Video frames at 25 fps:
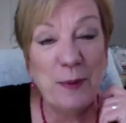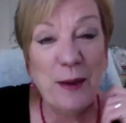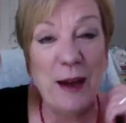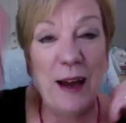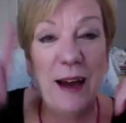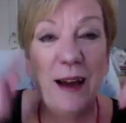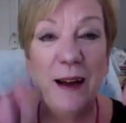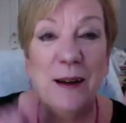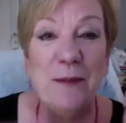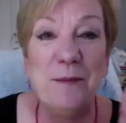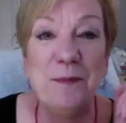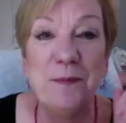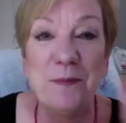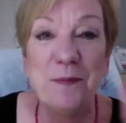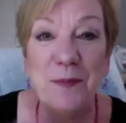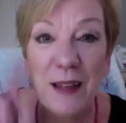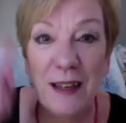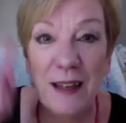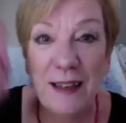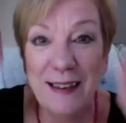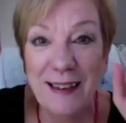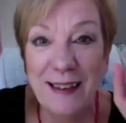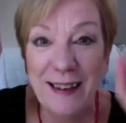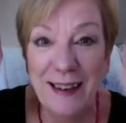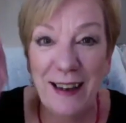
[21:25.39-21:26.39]

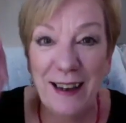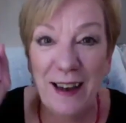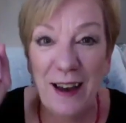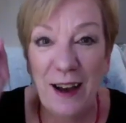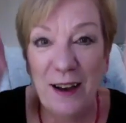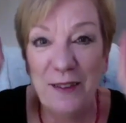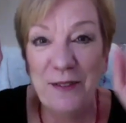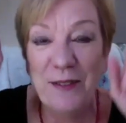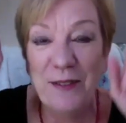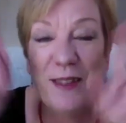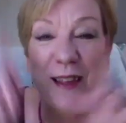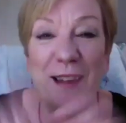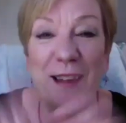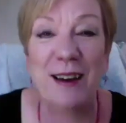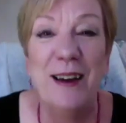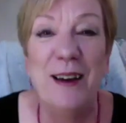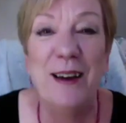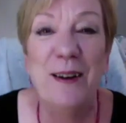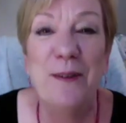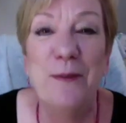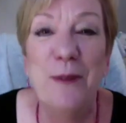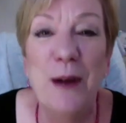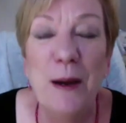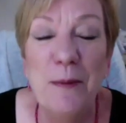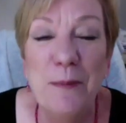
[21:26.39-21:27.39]
of
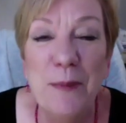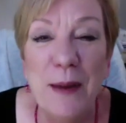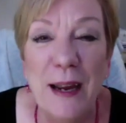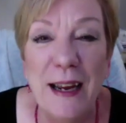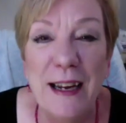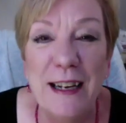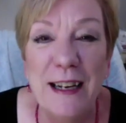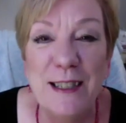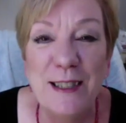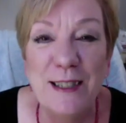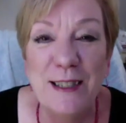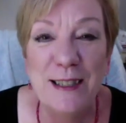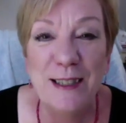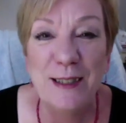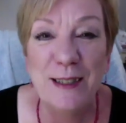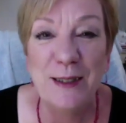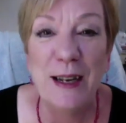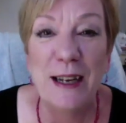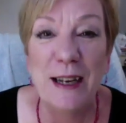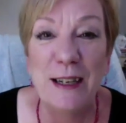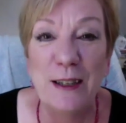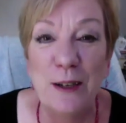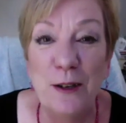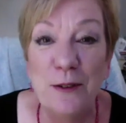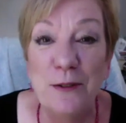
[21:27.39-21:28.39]
the webpage to
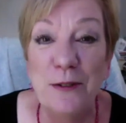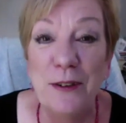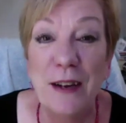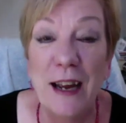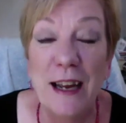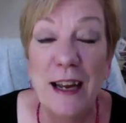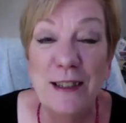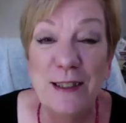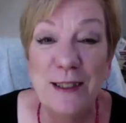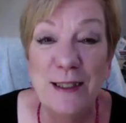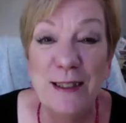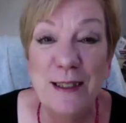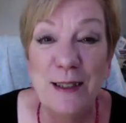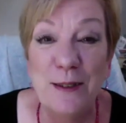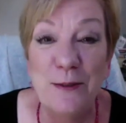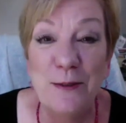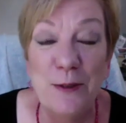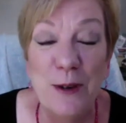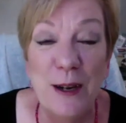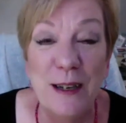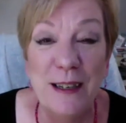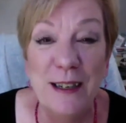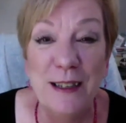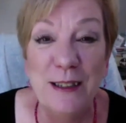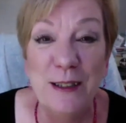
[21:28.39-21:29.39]
get notifications of
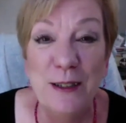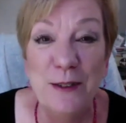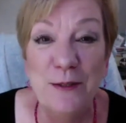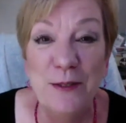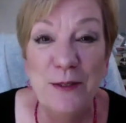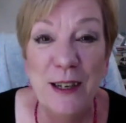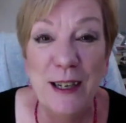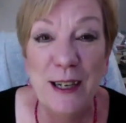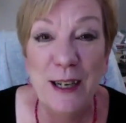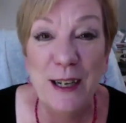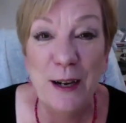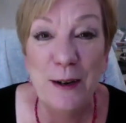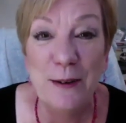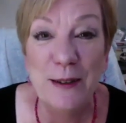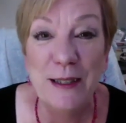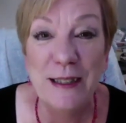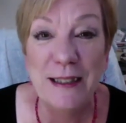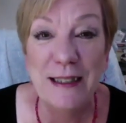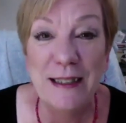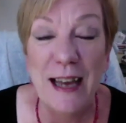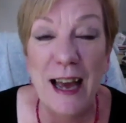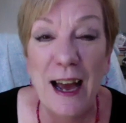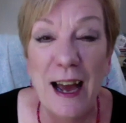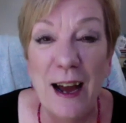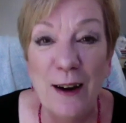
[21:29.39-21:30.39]
when a new video
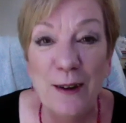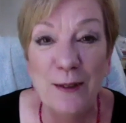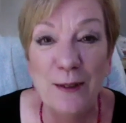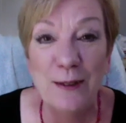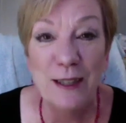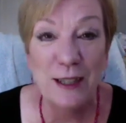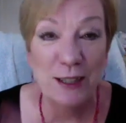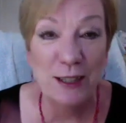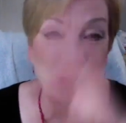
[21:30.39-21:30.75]
is out.